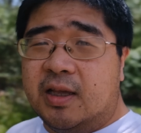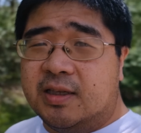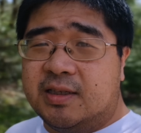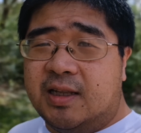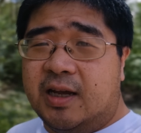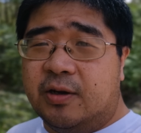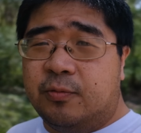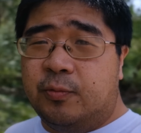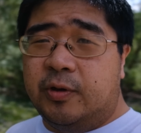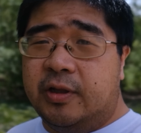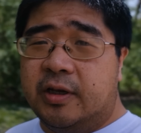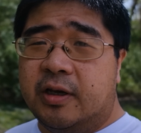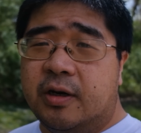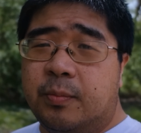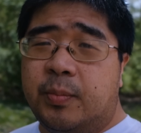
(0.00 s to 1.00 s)
that's not
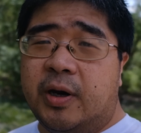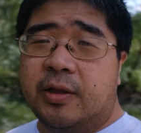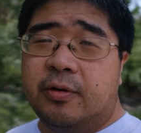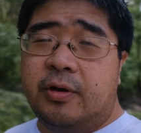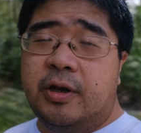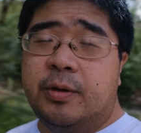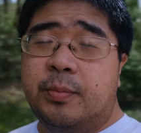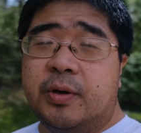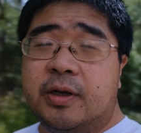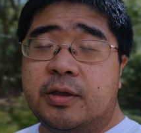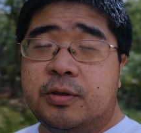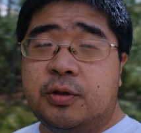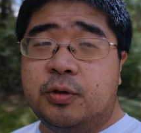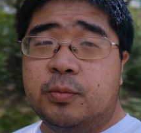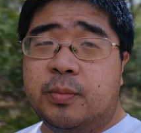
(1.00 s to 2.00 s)
really going to bother anybody
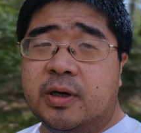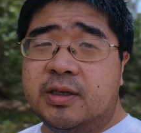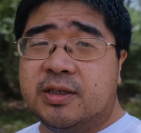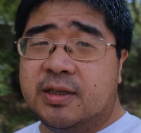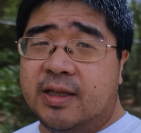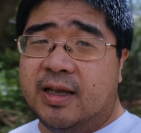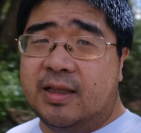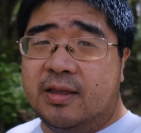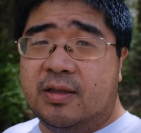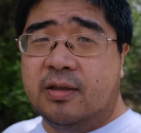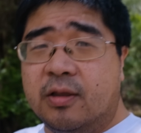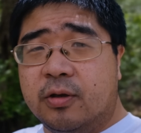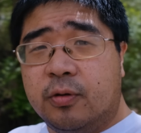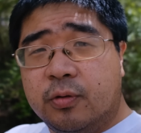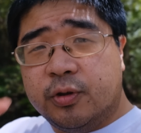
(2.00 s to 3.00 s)
too much, that
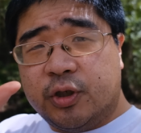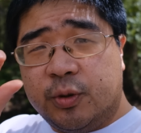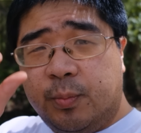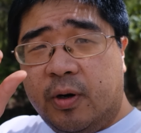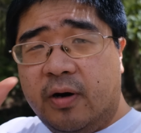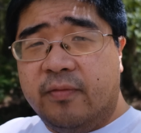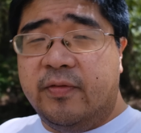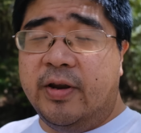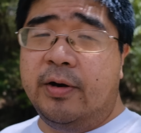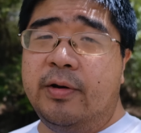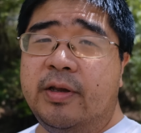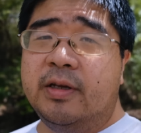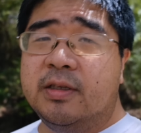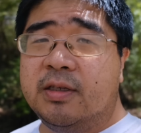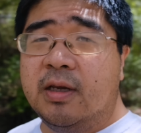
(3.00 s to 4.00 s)
little small
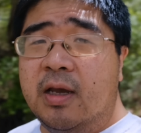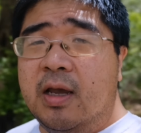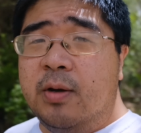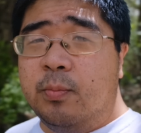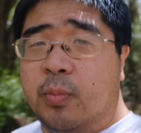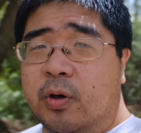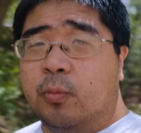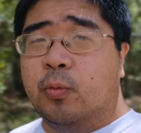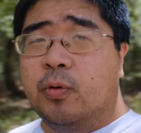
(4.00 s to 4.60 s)
variance. But